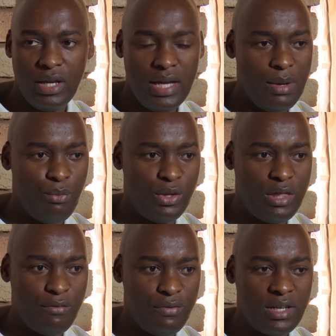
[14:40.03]
with
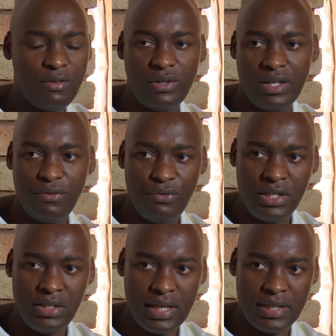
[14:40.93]
a very, very
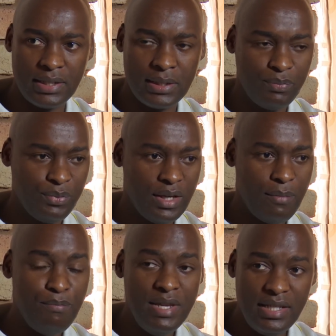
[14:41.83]
vicious
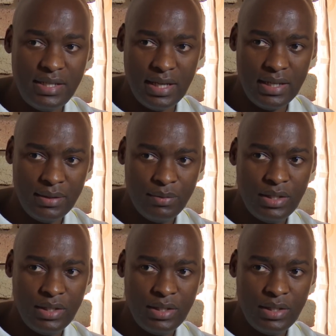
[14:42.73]
media.